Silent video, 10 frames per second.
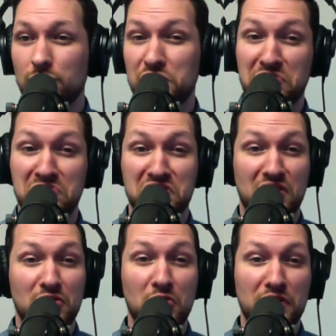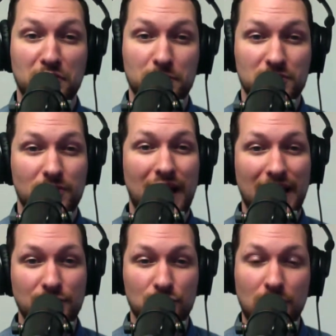just start the whole thing from
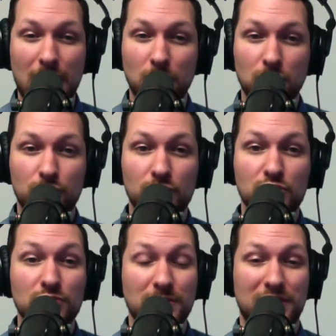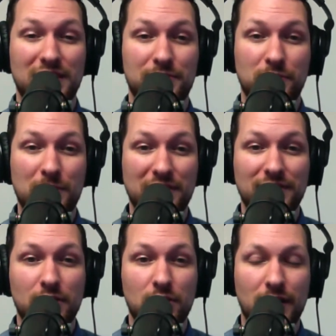scratch, or I will do something a different way because
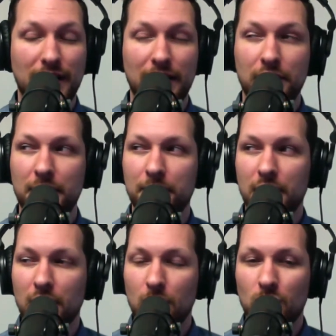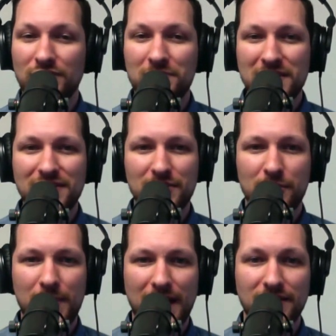I don't know how to handle it. What's missing
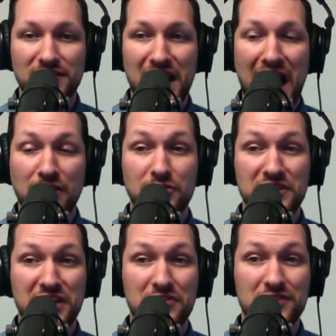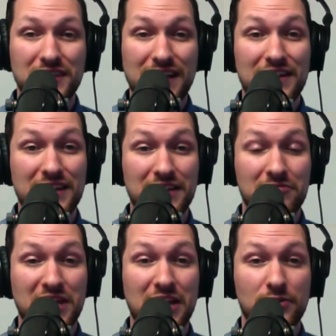from that is actually
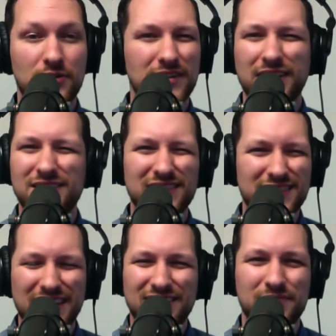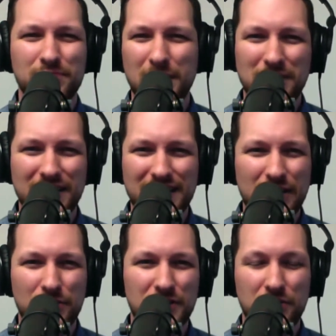understanding the error. Because let's say it's maybe not an
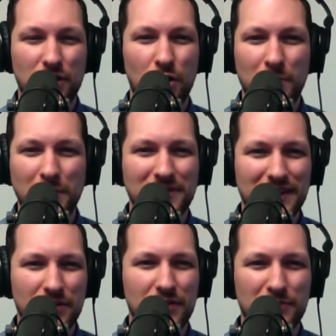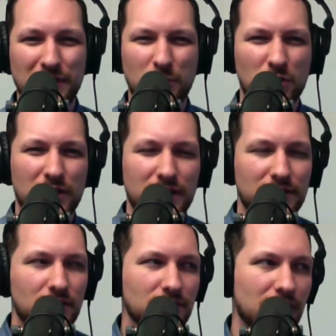error in your code, maybe it's an error in the framework, at
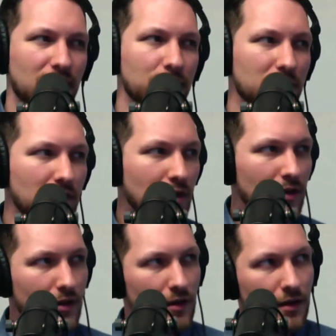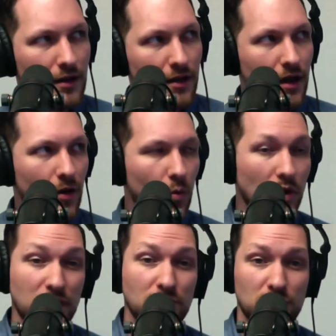least looks like it.
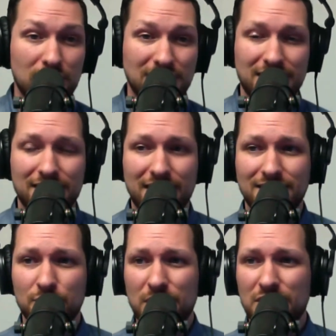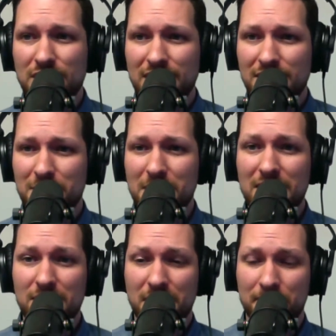What do you do in that situation? And to
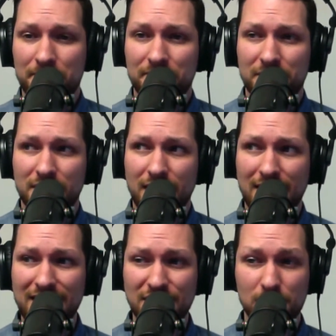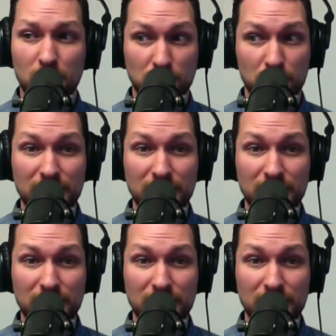me, at least most